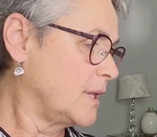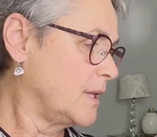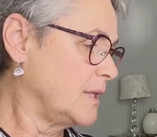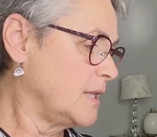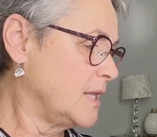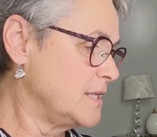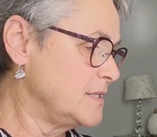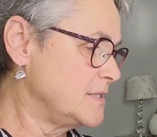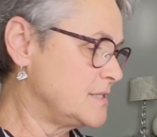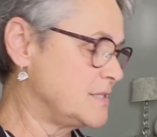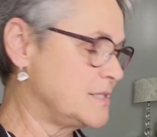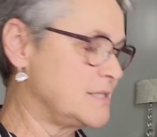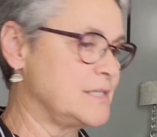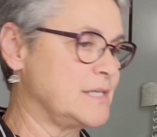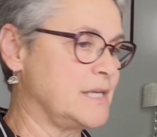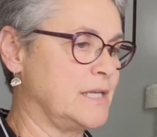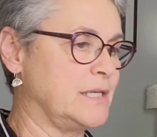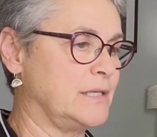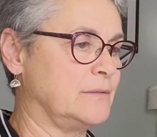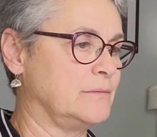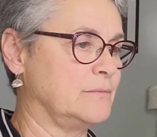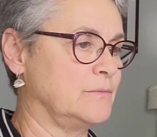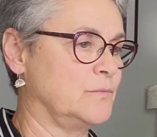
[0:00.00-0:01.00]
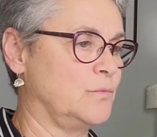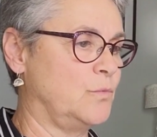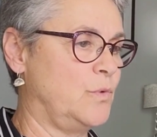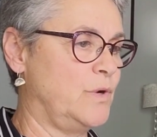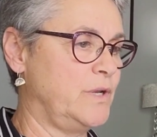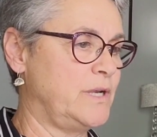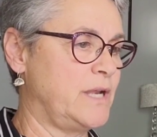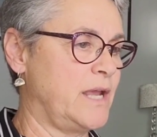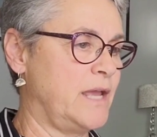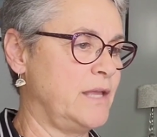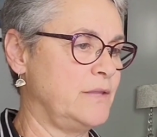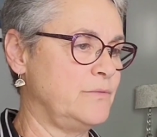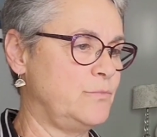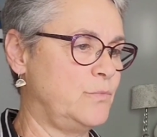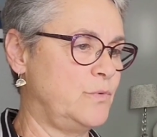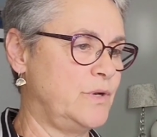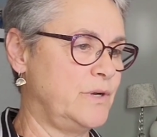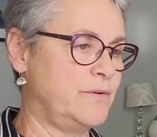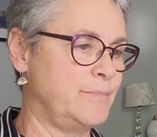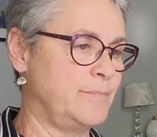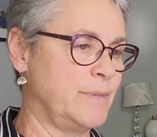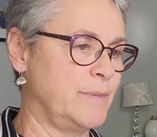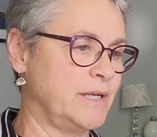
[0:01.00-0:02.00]
let's see. What
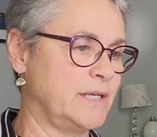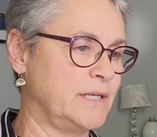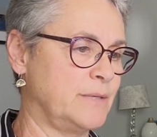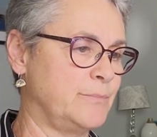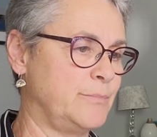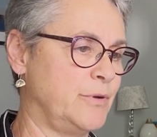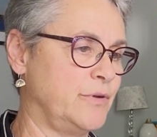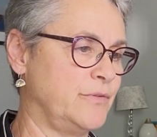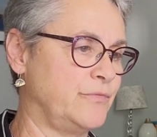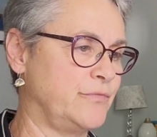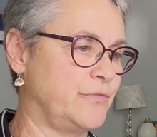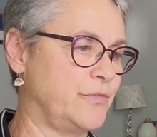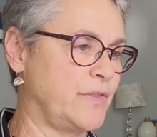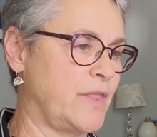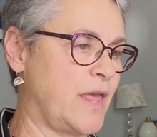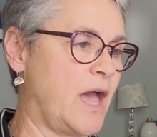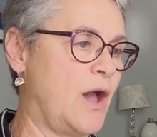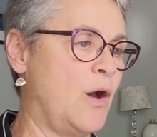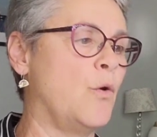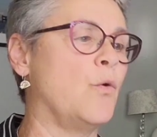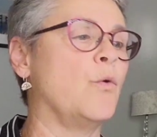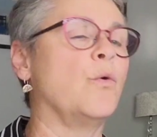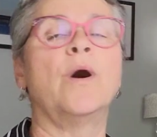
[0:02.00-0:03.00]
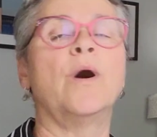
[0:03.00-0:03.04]
am I going to put for that? Oh,